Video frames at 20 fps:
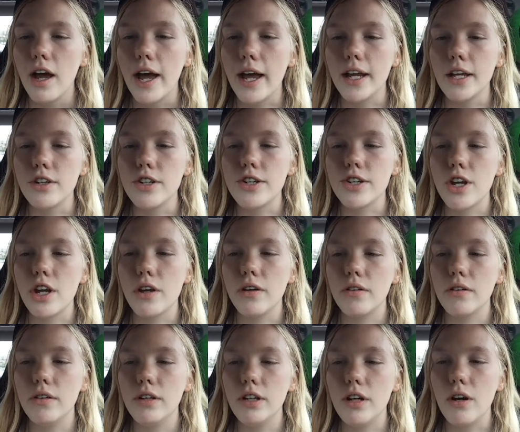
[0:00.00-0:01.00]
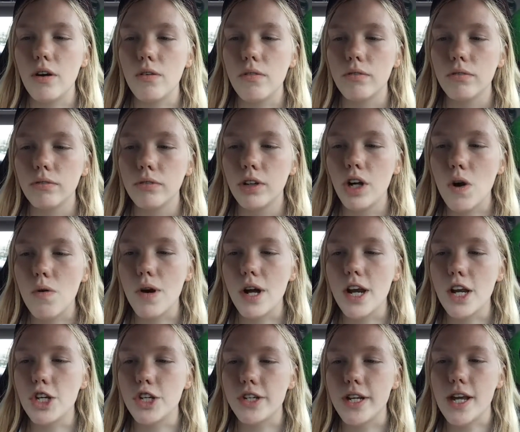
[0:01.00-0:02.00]
I could just, go
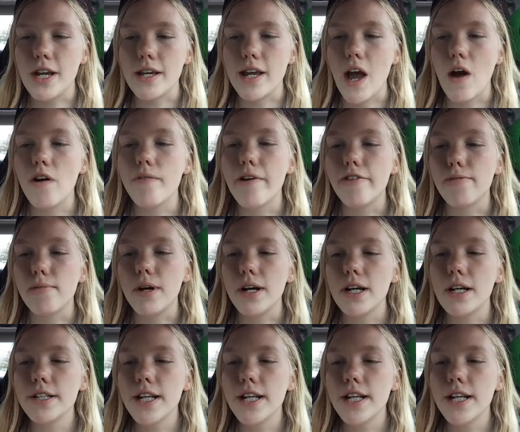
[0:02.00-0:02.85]
in and just hang out with everybody.